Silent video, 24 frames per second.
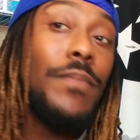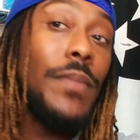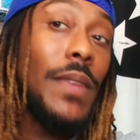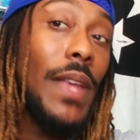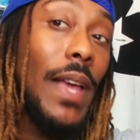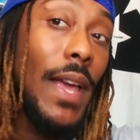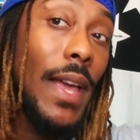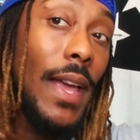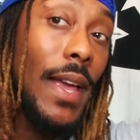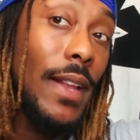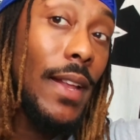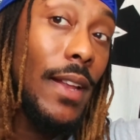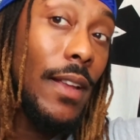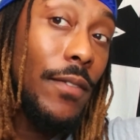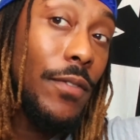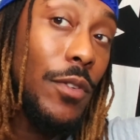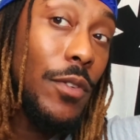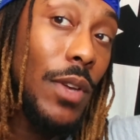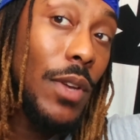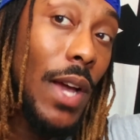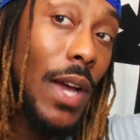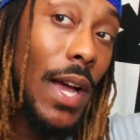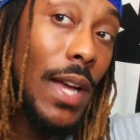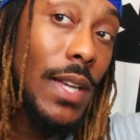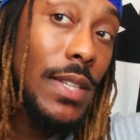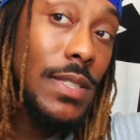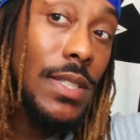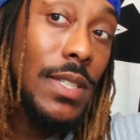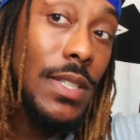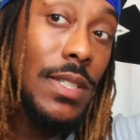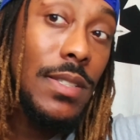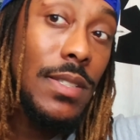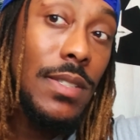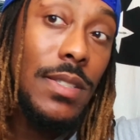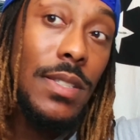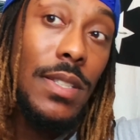And if you guys
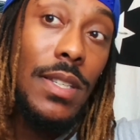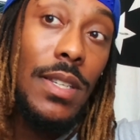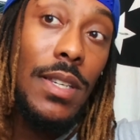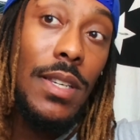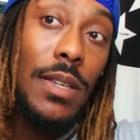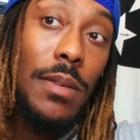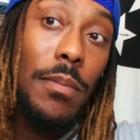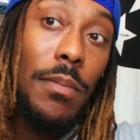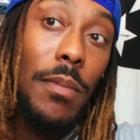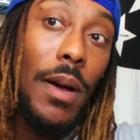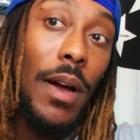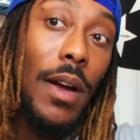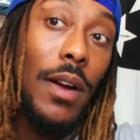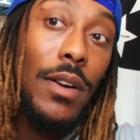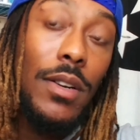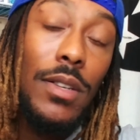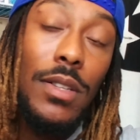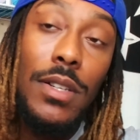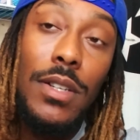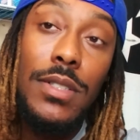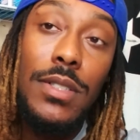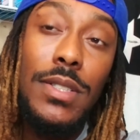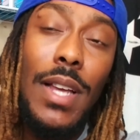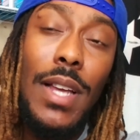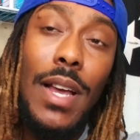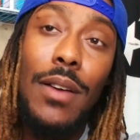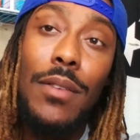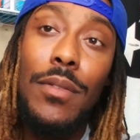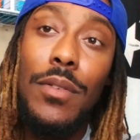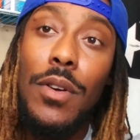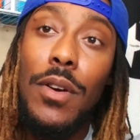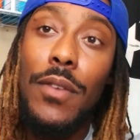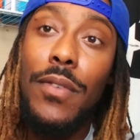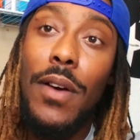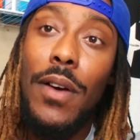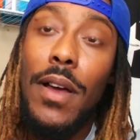could see my earlier stage, I don't
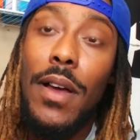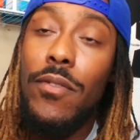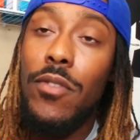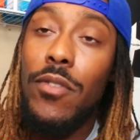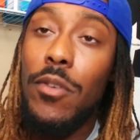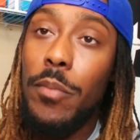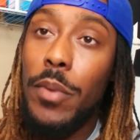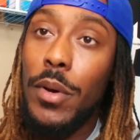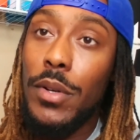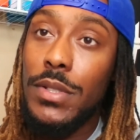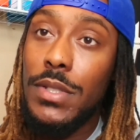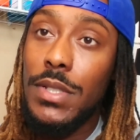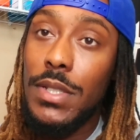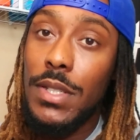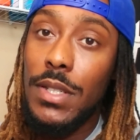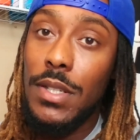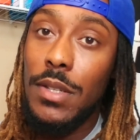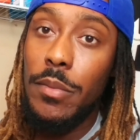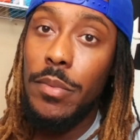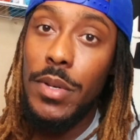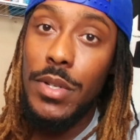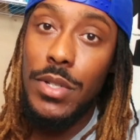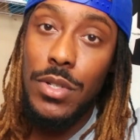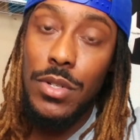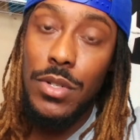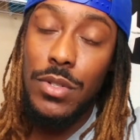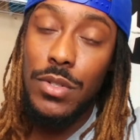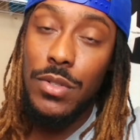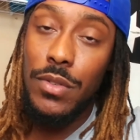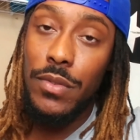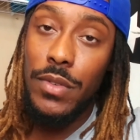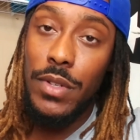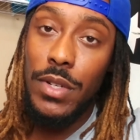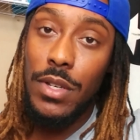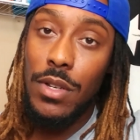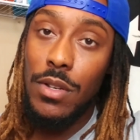know if I ever posted any pictures
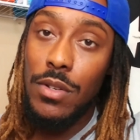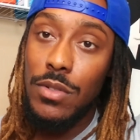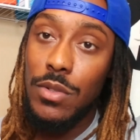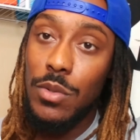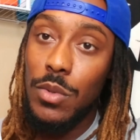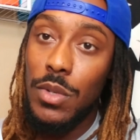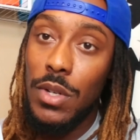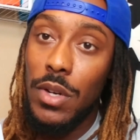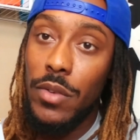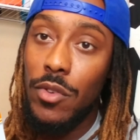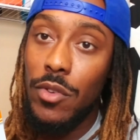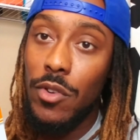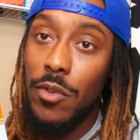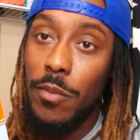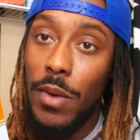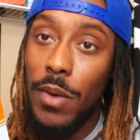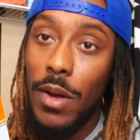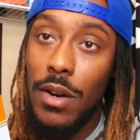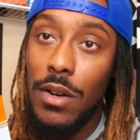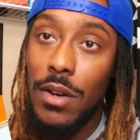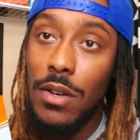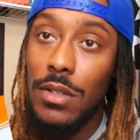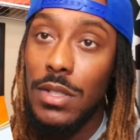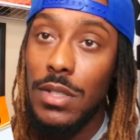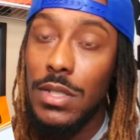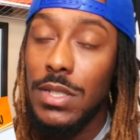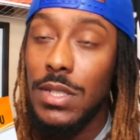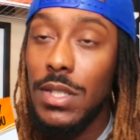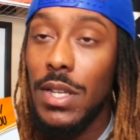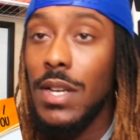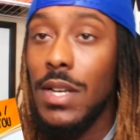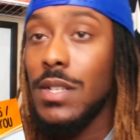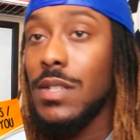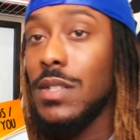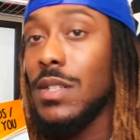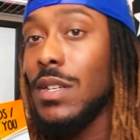or videos or whatever of my early
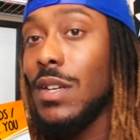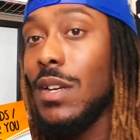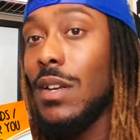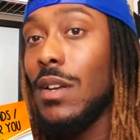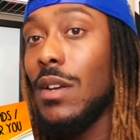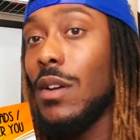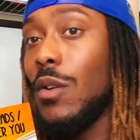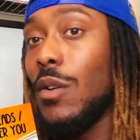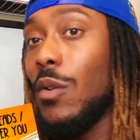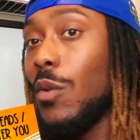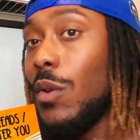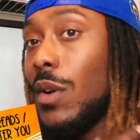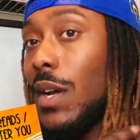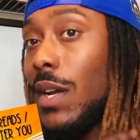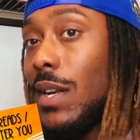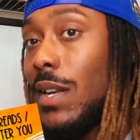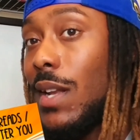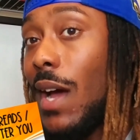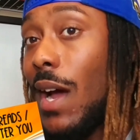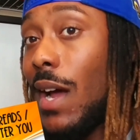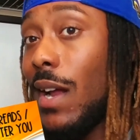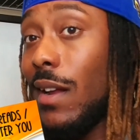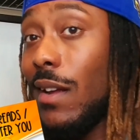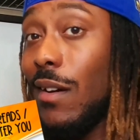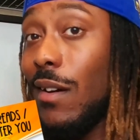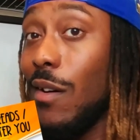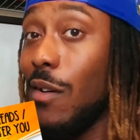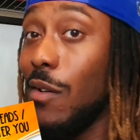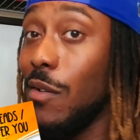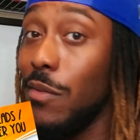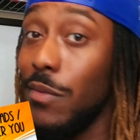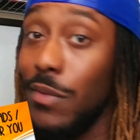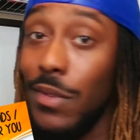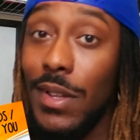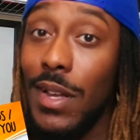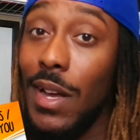stage when I dyed it.
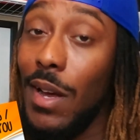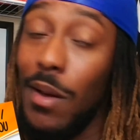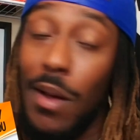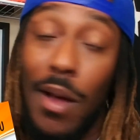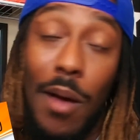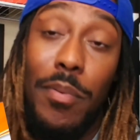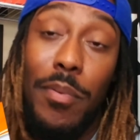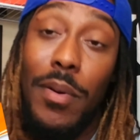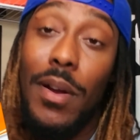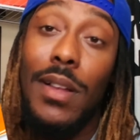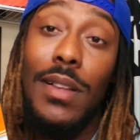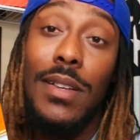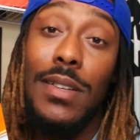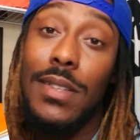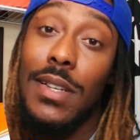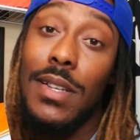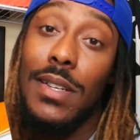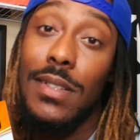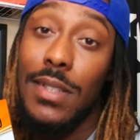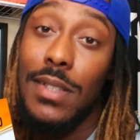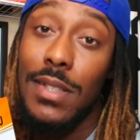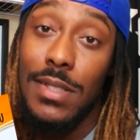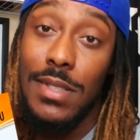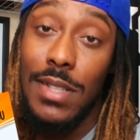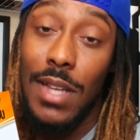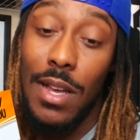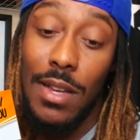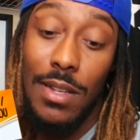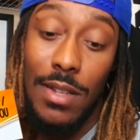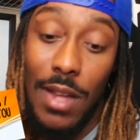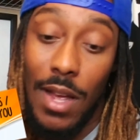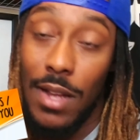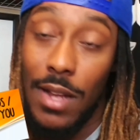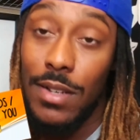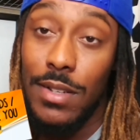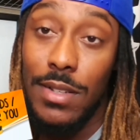Hopefully I probably didn't, because I
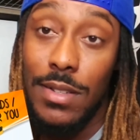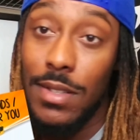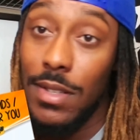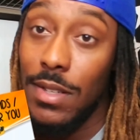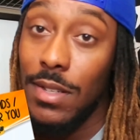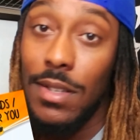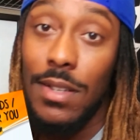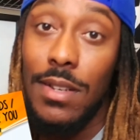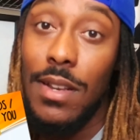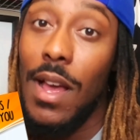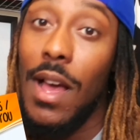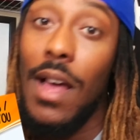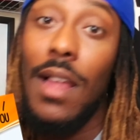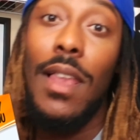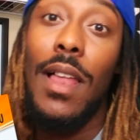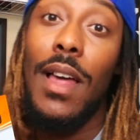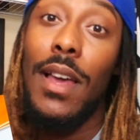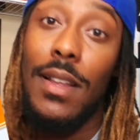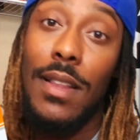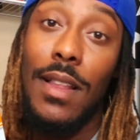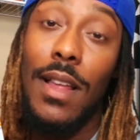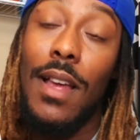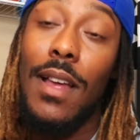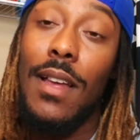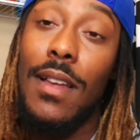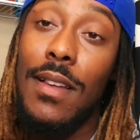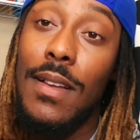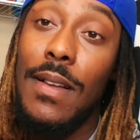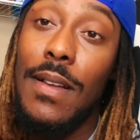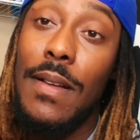did not like that.